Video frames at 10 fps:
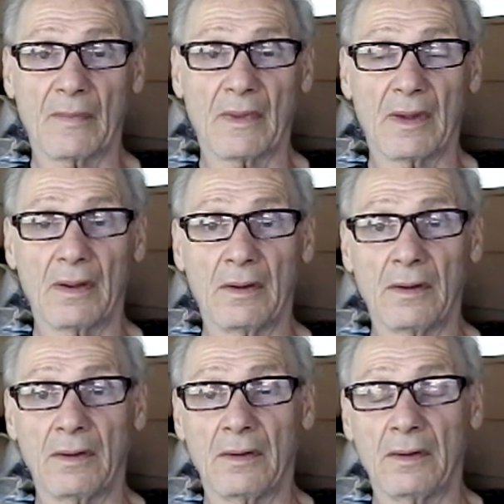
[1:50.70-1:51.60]

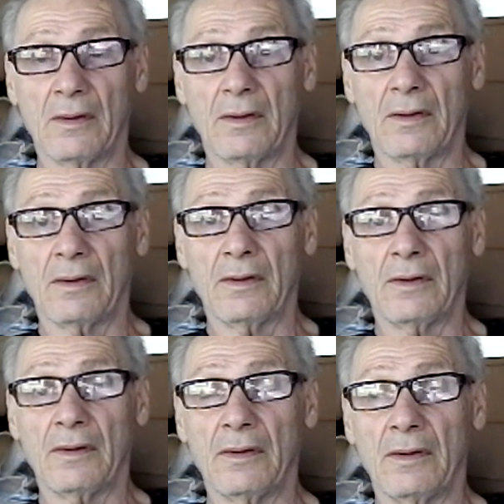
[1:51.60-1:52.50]

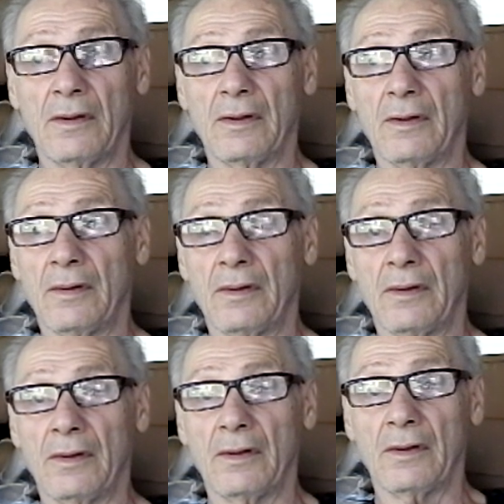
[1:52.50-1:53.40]

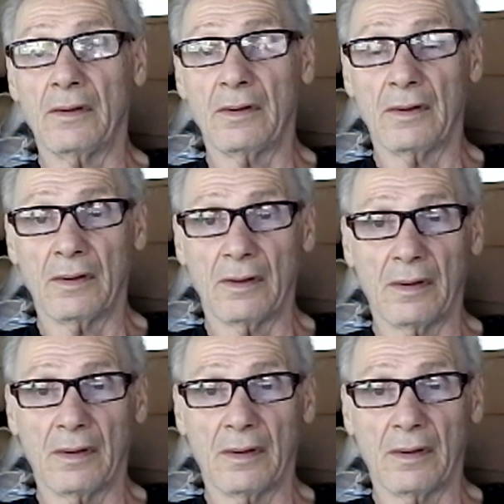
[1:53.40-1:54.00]
Nothing is said.